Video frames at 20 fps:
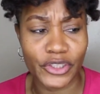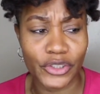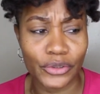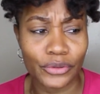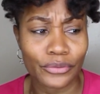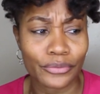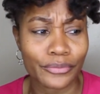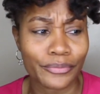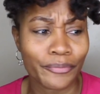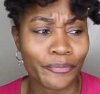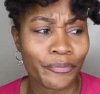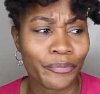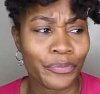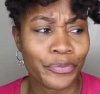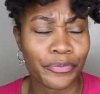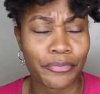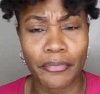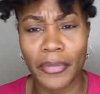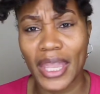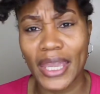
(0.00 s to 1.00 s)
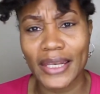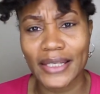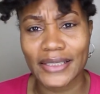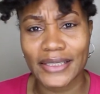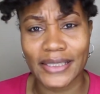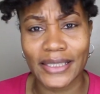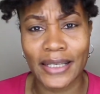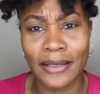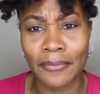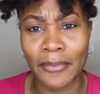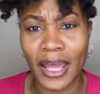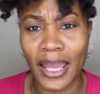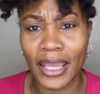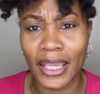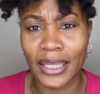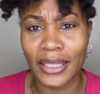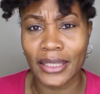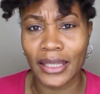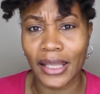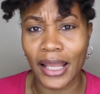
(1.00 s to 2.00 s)
You made it seem like
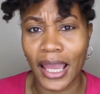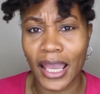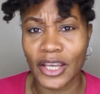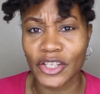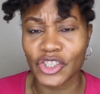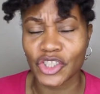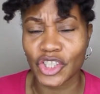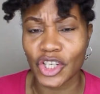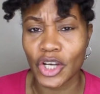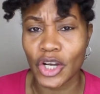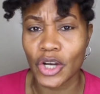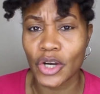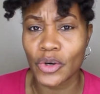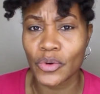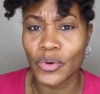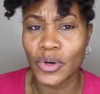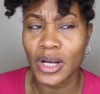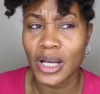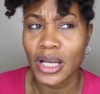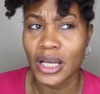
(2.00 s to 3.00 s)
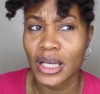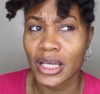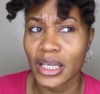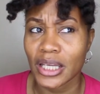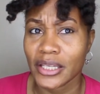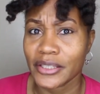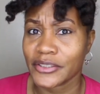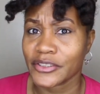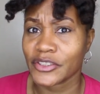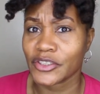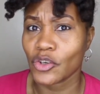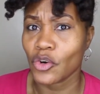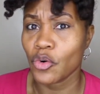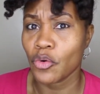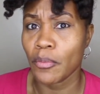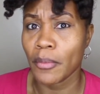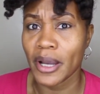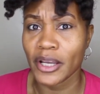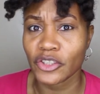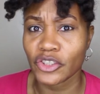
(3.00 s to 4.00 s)
in the last show it's so
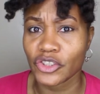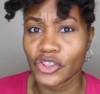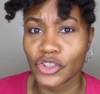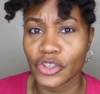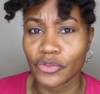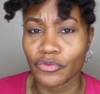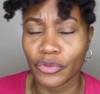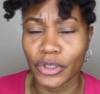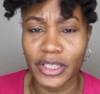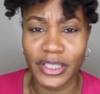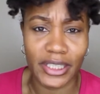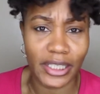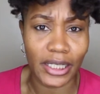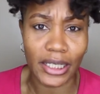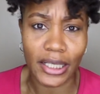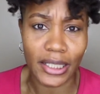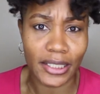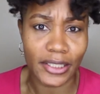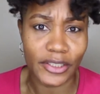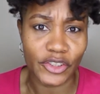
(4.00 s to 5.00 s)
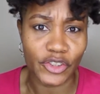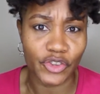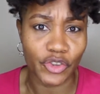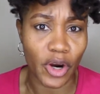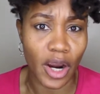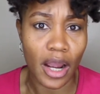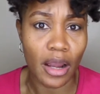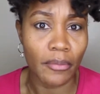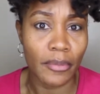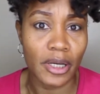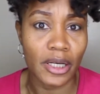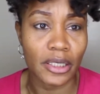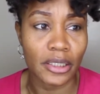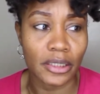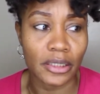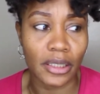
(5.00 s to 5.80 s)
much ridiculous drama,